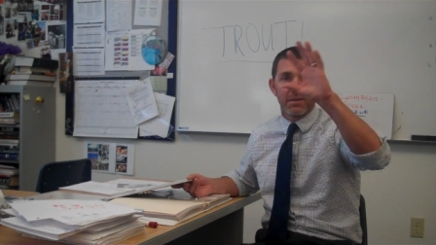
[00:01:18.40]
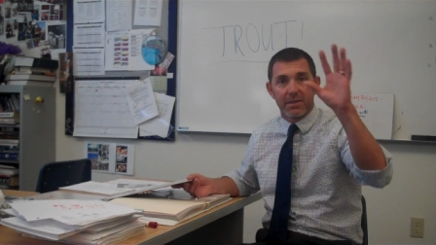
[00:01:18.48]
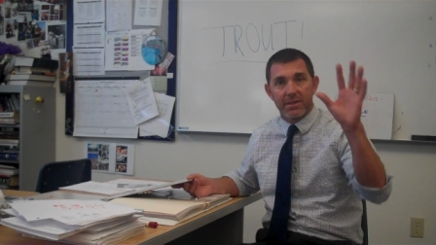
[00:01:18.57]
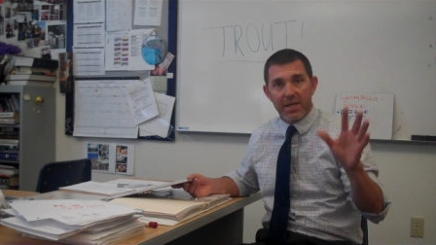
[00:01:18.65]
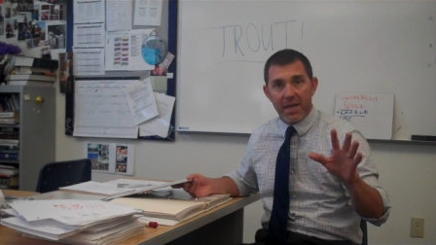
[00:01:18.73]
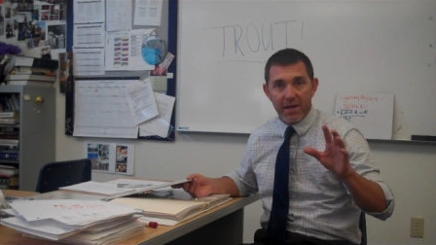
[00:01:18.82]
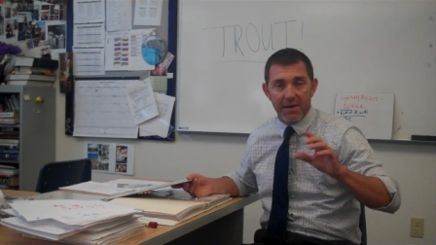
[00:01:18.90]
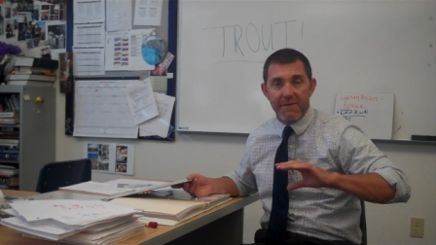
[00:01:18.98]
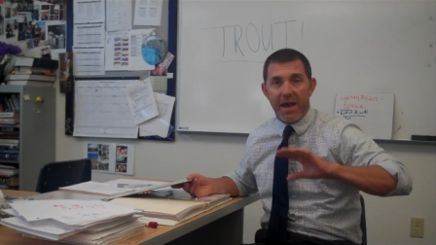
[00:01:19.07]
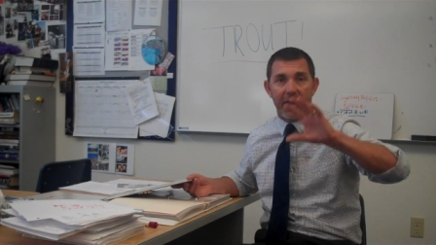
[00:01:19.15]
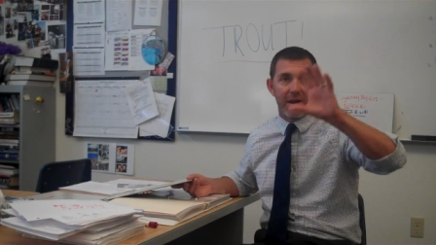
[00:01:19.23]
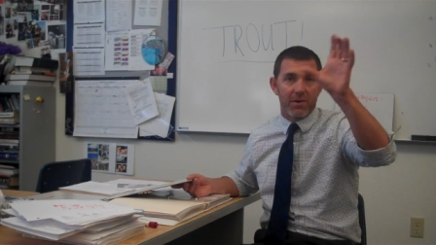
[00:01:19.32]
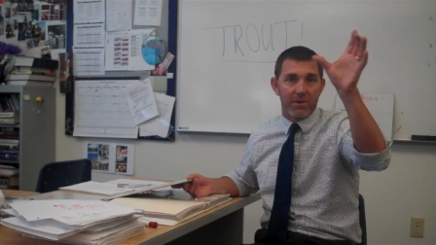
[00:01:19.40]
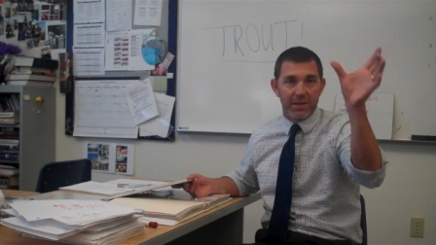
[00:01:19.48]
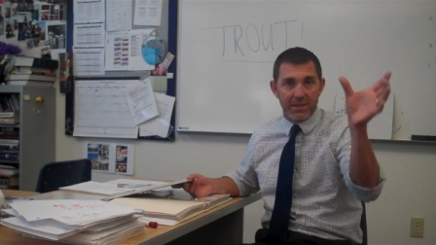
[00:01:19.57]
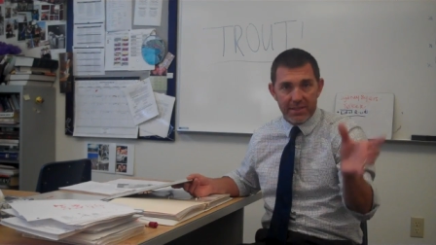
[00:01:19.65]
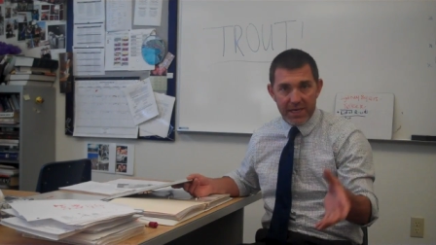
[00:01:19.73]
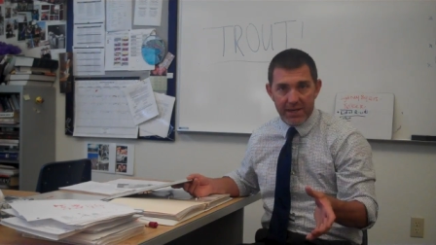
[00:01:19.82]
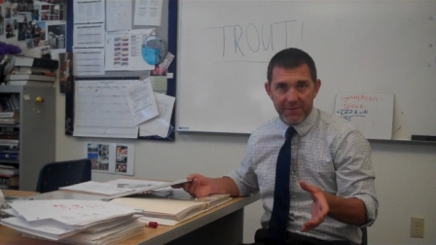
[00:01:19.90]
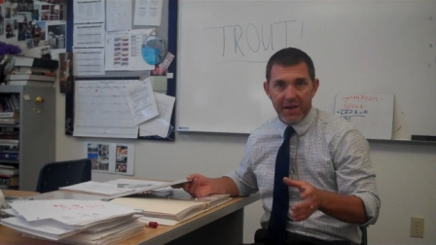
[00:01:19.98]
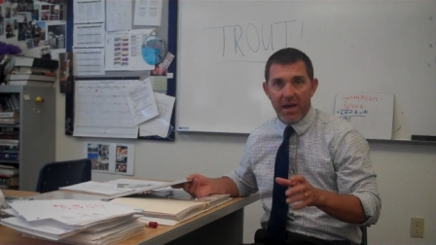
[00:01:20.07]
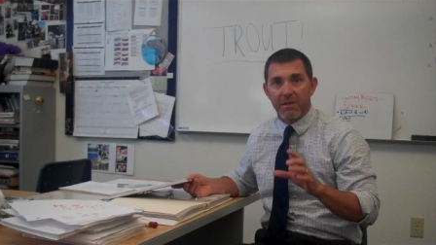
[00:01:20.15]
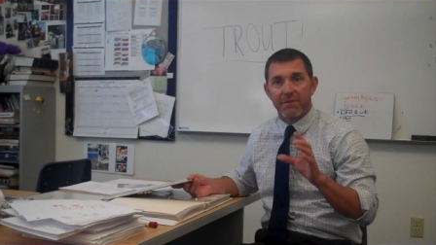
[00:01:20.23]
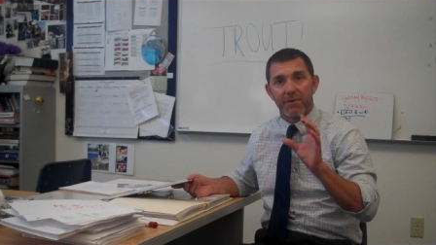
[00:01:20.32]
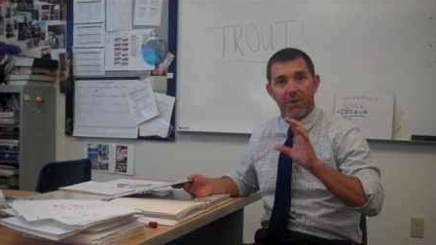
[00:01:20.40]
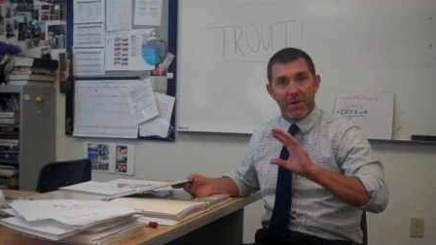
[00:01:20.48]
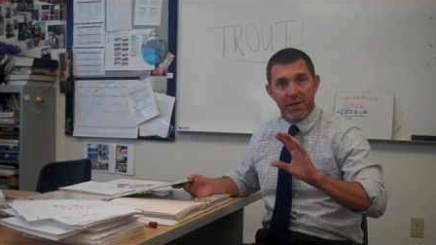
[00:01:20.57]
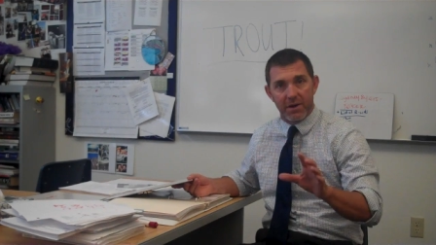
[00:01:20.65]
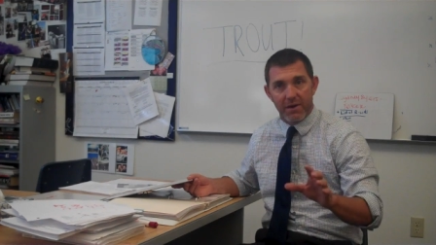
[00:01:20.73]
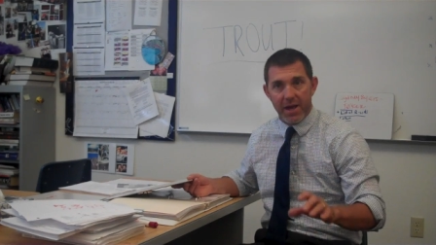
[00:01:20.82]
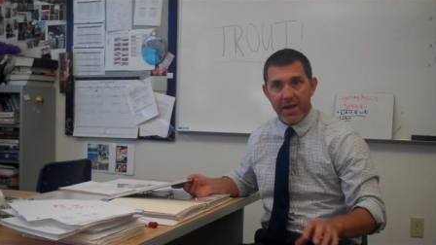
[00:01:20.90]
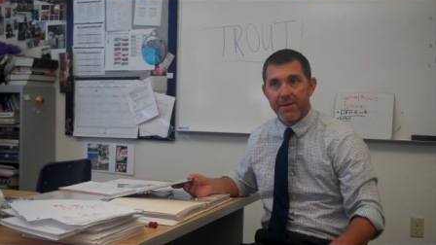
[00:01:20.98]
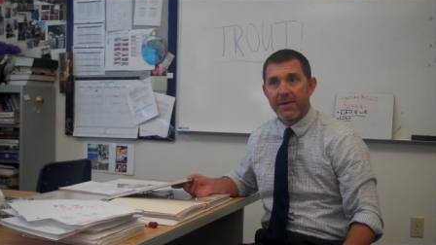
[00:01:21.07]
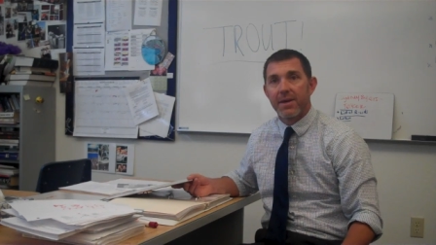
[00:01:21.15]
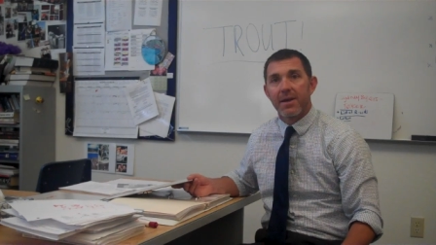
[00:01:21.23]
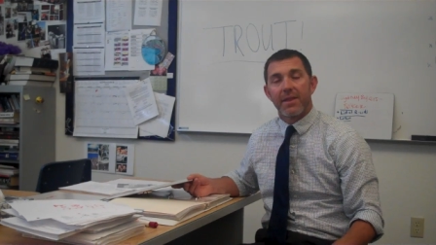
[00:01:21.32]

the state of Nevada or the state of California, all right?